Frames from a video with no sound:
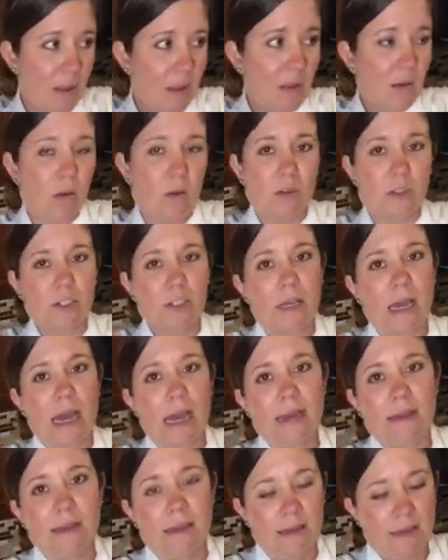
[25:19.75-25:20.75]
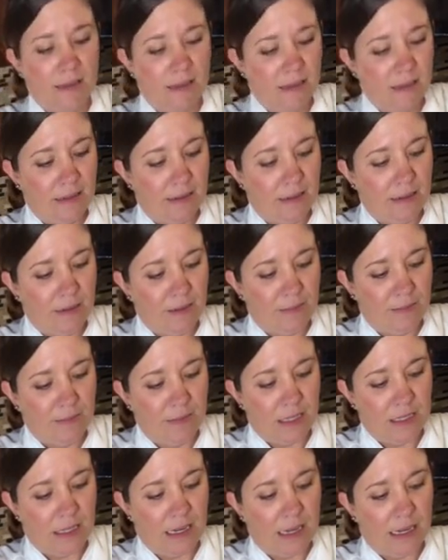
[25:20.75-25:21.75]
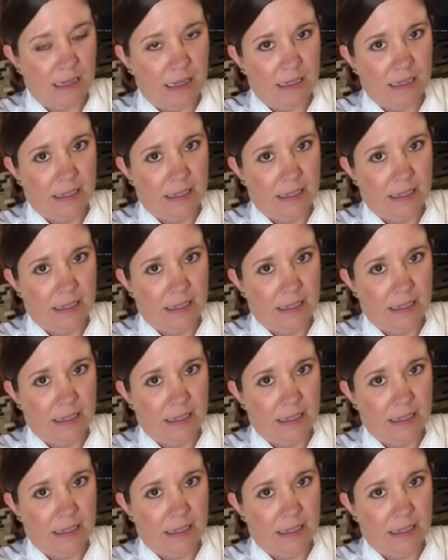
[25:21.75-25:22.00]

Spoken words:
Oh, here, it's hot.